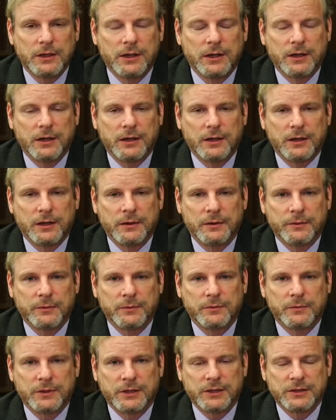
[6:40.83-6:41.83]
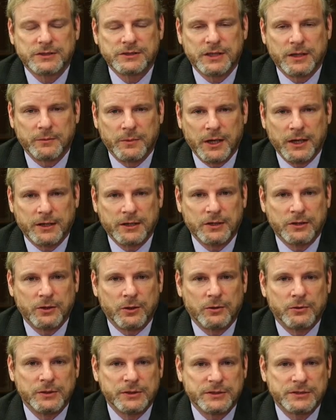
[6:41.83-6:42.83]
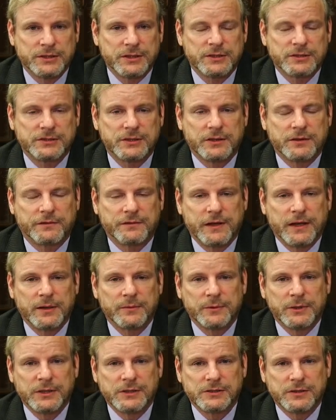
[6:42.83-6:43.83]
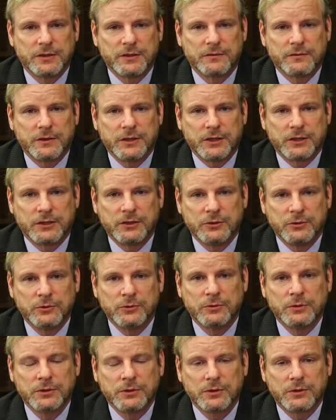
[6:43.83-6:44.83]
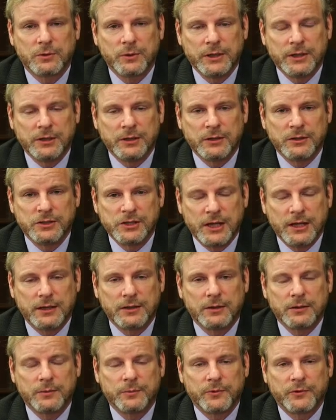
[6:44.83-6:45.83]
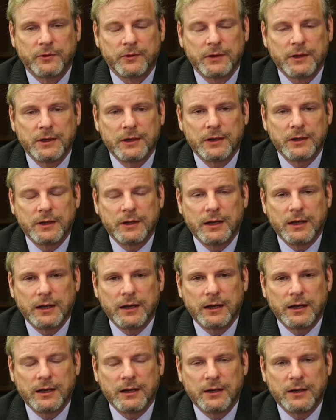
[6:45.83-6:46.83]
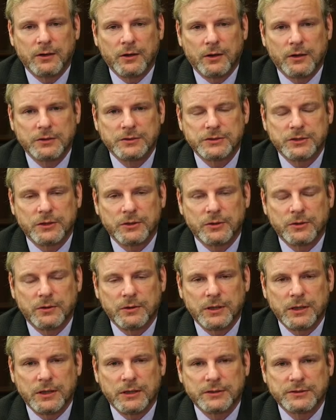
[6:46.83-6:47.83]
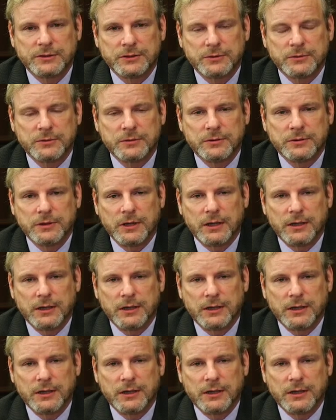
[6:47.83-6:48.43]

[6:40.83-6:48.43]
Want to send my condolences to the families of Q, Quentin Jacobs, and also to